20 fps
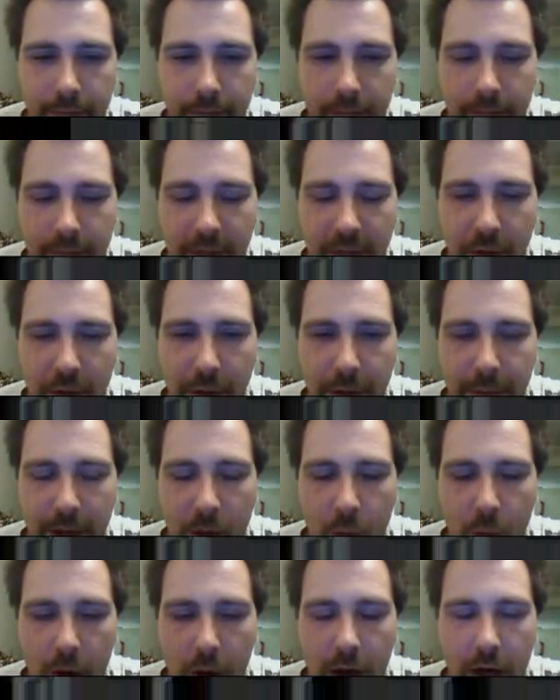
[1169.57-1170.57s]
That way I'm
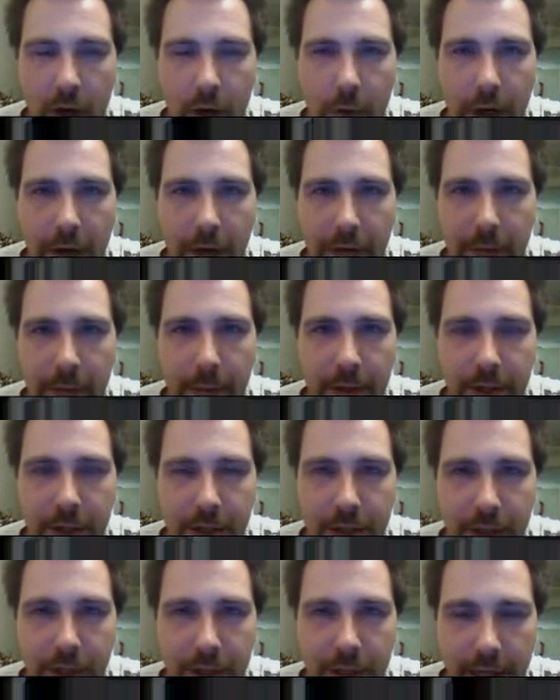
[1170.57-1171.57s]
not walking around with a bunch of
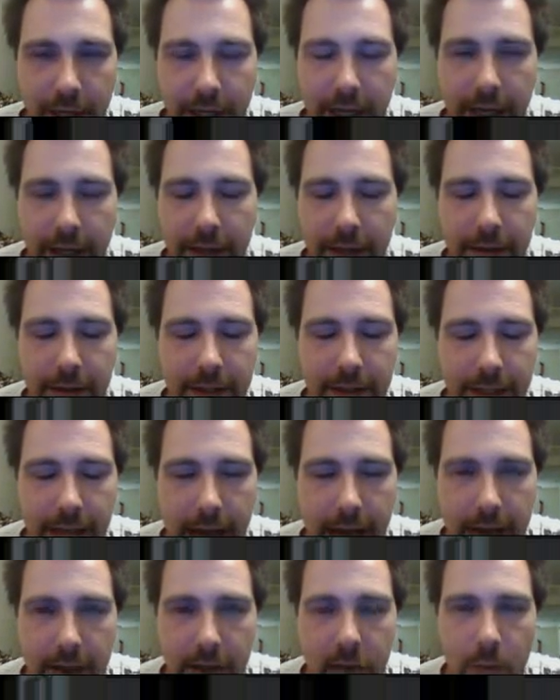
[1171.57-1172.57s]
shit I can't
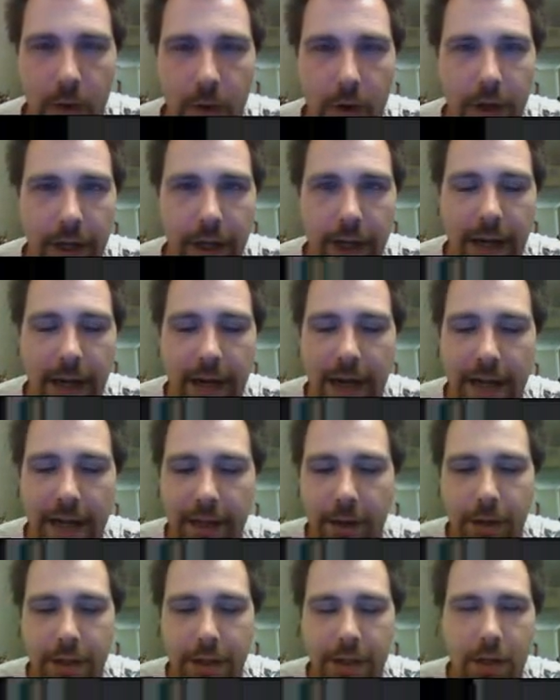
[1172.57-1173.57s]
stack no more. Like, I got
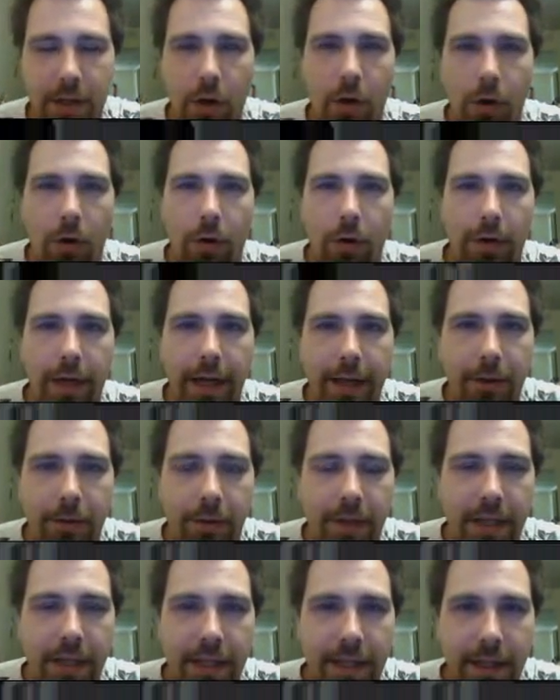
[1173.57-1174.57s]
all this coal, and I
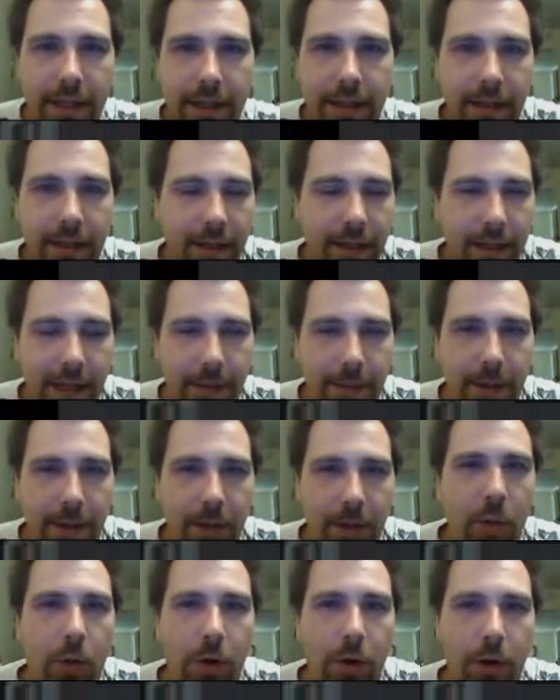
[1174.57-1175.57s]
don't need to keep it
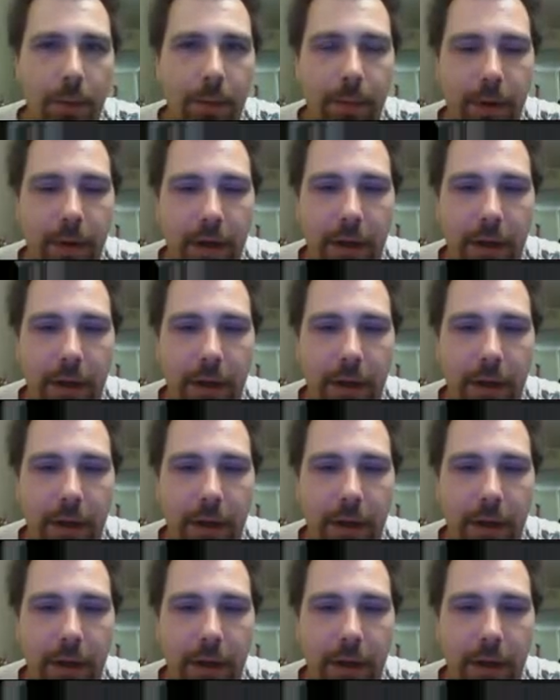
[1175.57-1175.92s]
no more.